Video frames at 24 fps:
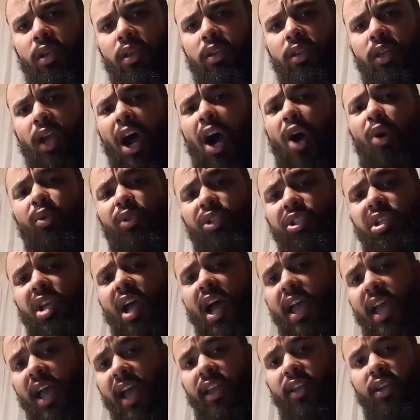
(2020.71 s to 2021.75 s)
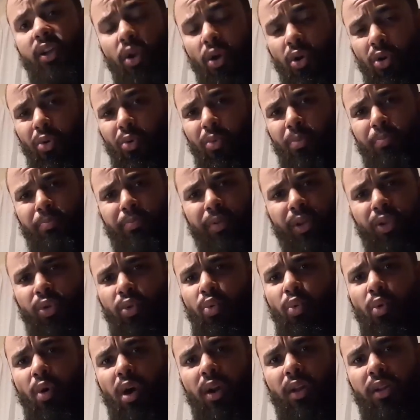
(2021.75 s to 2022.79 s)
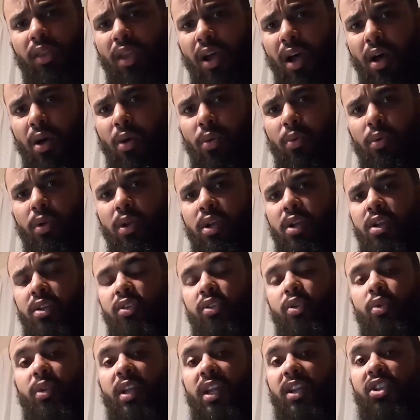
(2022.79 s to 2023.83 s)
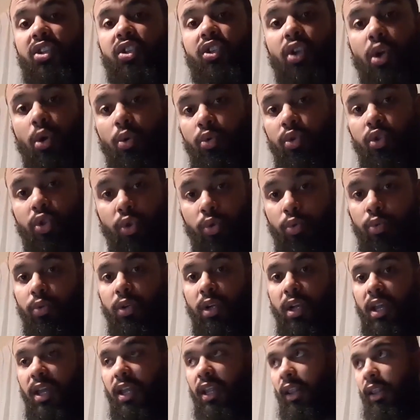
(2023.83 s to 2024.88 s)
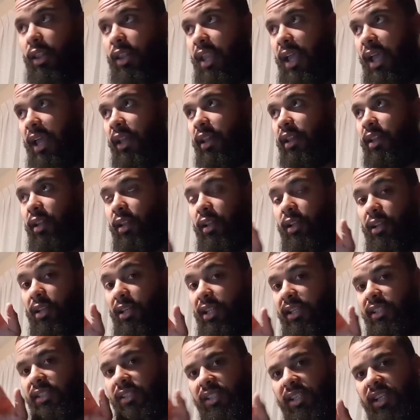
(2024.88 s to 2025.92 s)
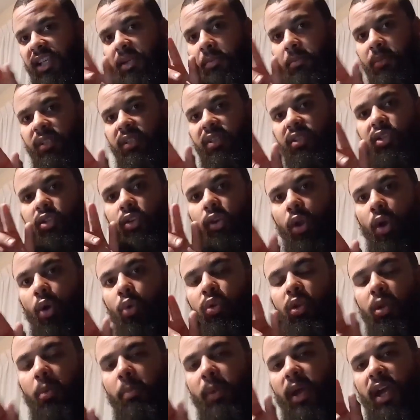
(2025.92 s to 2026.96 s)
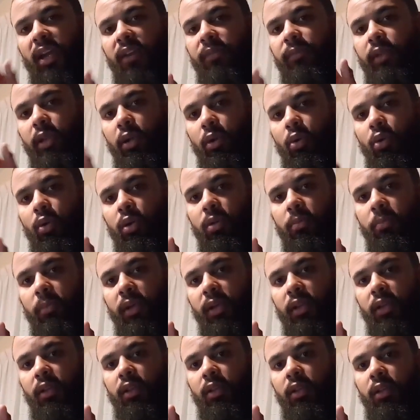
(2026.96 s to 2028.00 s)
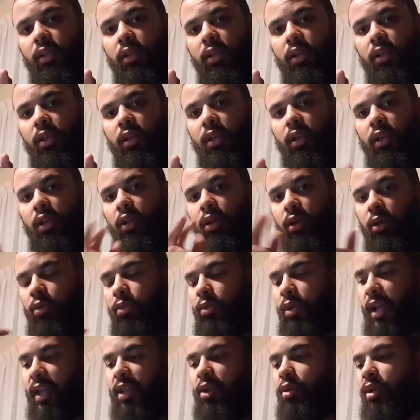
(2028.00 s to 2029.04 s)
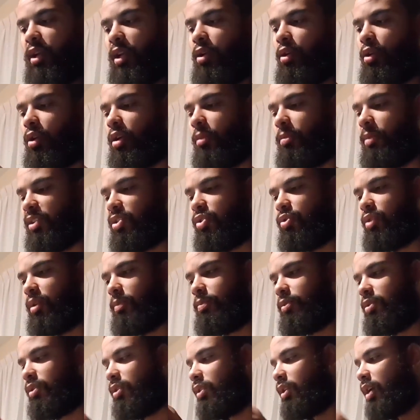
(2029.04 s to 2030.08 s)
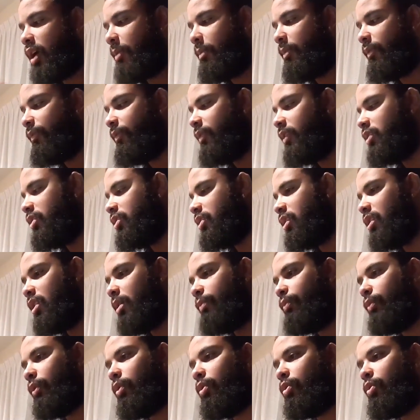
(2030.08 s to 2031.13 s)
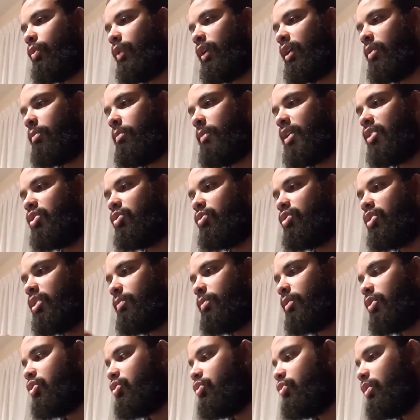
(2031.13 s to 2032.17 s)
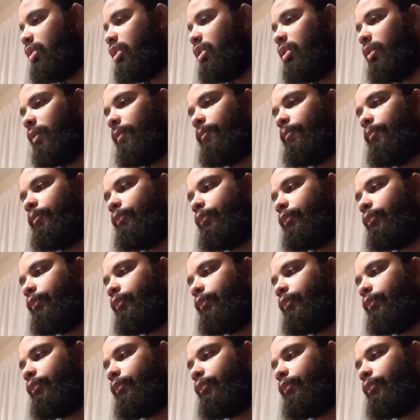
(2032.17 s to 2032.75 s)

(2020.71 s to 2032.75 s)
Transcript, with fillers: Yahweh Shai, I know. But who art thou? So that shows you that the, these demons know the man of the Lord, man. You know, and you can look up the scripture. I'm going to finish it up real quick. Matthew chapter 3.